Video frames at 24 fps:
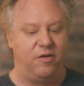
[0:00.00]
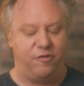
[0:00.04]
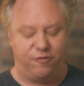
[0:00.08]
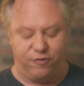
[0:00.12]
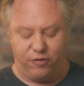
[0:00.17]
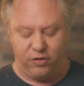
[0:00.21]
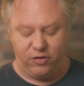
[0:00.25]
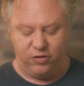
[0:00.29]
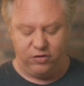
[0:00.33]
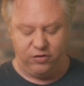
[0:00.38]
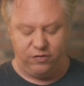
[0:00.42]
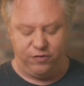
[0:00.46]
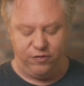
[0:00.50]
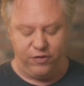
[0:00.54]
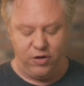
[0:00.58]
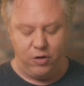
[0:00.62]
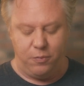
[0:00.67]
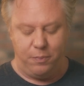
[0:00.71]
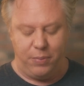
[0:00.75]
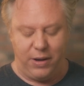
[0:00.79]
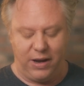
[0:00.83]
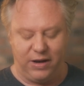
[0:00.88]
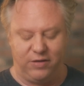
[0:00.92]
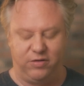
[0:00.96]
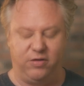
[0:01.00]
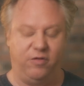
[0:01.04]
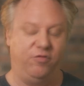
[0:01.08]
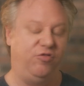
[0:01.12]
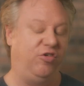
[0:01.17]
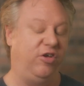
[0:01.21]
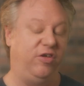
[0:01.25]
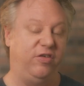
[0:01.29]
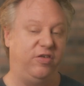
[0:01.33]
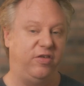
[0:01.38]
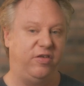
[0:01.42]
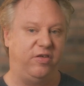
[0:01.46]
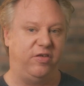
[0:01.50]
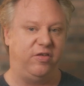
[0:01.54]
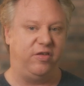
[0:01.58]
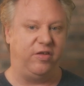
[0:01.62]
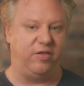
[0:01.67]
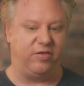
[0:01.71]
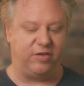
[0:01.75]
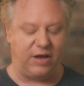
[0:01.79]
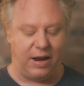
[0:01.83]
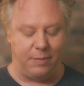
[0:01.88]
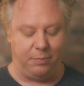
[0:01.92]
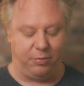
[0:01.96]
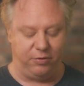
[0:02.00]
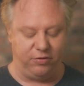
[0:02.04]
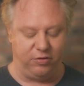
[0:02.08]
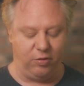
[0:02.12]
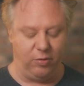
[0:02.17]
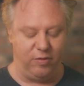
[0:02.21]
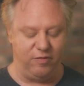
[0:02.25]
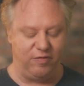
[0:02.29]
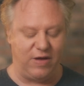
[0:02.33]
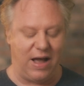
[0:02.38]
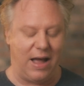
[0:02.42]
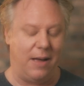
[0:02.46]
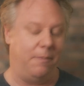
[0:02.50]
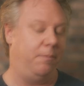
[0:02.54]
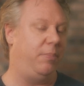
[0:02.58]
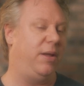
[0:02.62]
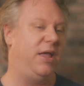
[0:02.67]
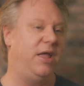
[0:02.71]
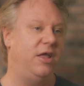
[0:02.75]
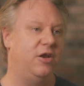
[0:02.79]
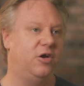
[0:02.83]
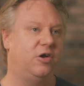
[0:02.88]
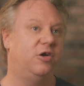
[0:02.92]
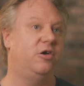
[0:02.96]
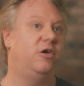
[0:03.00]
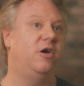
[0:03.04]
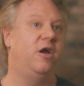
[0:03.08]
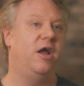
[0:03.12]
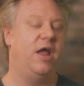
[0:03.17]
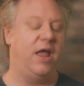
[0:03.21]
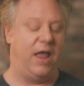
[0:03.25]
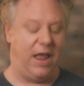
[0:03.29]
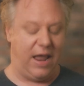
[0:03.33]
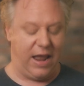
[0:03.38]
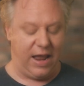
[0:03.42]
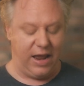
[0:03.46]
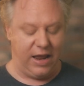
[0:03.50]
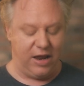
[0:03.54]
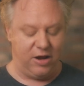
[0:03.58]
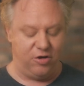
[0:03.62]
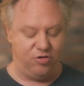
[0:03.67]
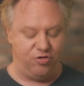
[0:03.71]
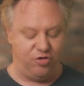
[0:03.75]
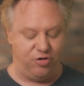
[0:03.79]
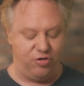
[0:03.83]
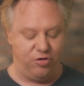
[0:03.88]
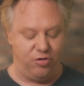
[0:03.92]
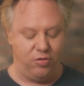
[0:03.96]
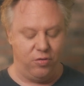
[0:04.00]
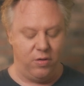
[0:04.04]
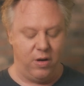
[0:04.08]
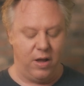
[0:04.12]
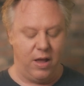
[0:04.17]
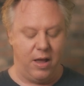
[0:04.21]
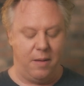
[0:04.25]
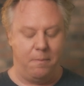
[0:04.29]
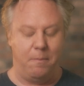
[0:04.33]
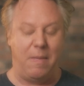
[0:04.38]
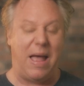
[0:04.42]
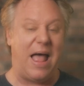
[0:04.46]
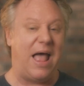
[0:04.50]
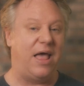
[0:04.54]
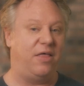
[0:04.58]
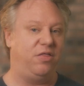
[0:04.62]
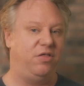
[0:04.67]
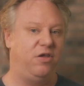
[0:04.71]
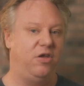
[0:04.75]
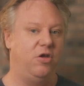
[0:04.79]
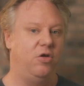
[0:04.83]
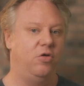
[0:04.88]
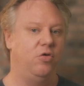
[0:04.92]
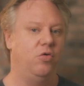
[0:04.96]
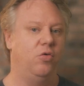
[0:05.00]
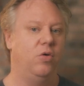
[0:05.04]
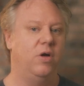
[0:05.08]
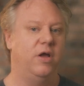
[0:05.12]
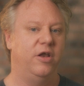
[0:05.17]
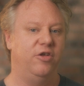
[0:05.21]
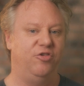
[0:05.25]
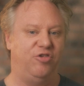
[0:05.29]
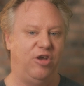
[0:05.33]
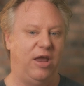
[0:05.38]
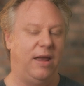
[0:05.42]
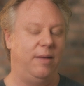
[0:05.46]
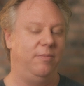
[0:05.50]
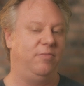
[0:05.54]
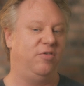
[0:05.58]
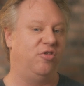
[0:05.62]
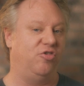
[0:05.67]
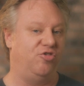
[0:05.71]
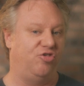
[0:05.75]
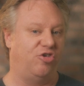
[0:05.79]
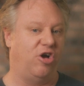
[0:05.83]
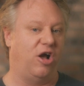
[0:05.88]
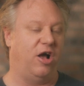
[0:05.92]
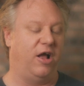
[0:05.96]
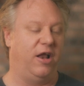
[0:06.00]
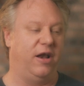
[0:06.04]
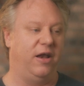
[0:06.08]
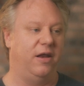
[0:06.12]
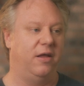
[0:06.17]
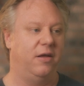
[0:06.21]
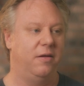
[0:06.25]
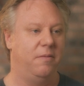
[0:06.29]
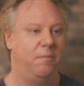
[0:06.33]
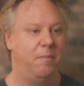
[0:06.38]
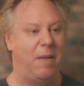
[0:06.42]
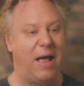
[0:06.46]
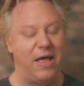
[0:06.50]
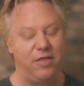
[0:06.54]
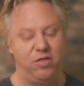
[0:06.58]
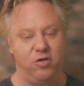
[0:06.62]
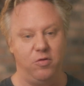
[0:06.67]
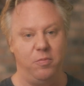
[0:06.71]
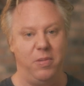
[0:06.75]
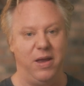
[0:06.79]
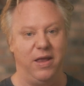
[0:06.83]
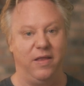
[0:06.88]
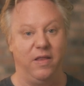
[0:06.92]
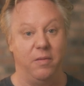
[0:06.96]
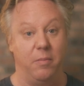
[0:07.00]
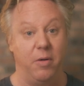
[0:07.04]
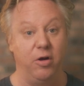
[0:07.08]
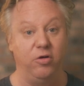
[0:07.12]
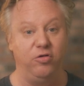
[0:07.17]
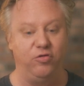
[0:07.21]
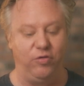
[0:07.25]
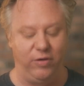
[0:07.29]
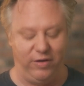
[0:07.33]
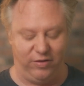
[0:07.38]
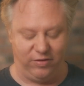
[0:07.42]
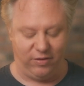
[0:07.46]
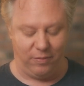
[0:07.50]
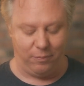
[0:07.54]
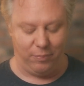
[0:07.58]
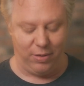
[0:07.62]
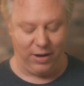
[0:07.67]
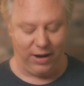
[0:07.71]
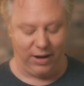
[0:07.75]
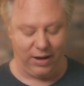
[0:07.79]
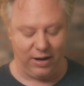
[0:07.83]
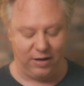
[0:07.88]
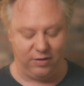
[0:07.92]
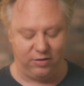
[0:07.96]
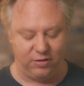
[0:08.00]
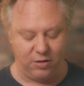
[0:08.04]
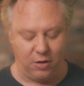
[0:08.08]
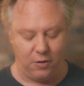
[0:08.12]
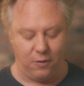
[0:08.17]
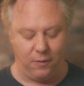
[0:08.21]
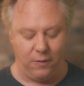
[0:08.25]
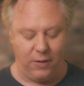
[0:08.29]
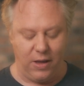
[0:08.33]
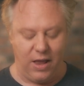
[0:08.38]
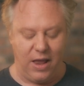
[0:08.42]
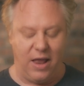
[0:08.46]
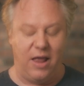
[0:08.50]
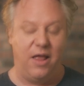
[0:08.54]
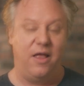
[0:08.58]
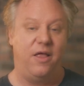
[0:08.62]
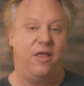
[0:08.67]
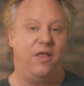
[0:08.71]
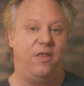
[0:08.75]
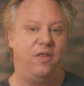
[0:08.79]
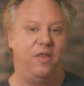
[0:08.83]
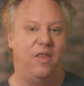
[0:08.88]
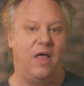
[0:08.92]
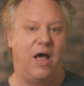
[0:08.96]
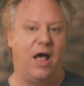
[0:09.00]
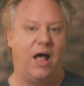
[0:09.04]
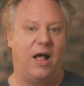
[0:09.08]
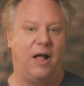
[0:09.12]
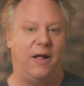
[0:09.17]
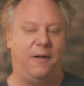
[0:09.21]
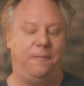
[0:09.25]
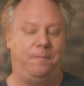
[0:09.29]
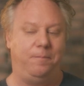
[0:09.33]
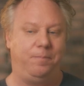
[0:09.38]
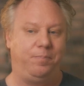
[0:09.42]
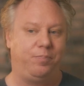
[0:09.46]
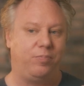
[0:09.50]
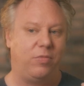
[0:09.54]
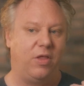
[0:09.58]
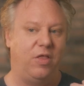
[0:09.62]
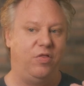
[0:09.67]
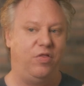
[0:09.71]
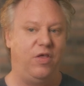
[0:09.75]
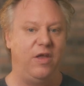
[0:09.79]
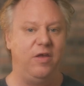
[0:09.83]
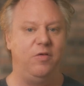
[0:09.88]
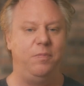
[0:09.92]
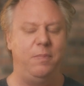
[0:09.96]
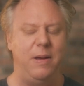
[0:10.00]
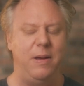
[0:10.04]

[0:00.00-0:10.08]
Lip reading: the first few picks of Jesus' disciples. So we've got Peter, Andrew, Matthew, James, and John. Matthew being the most recent pick. And so these